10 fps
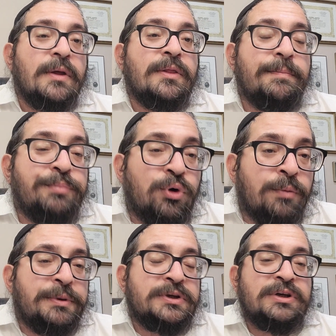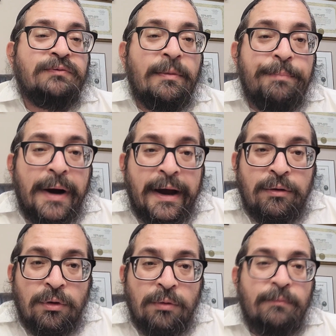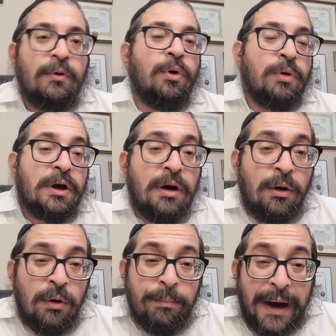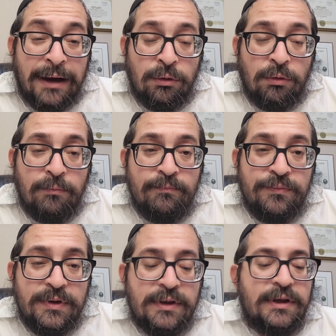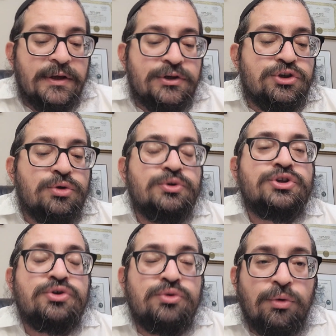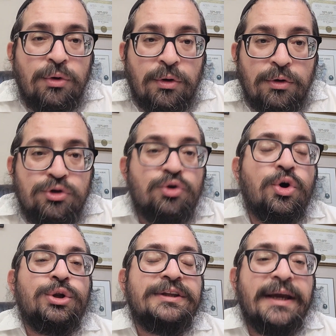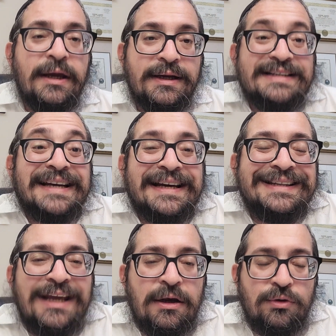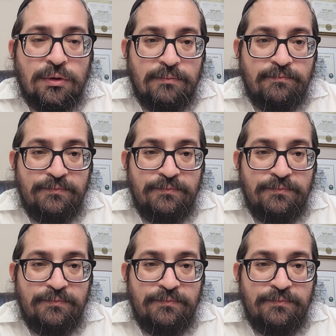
The purpose of a barrel or a bottle is to store, to contain. It's a container.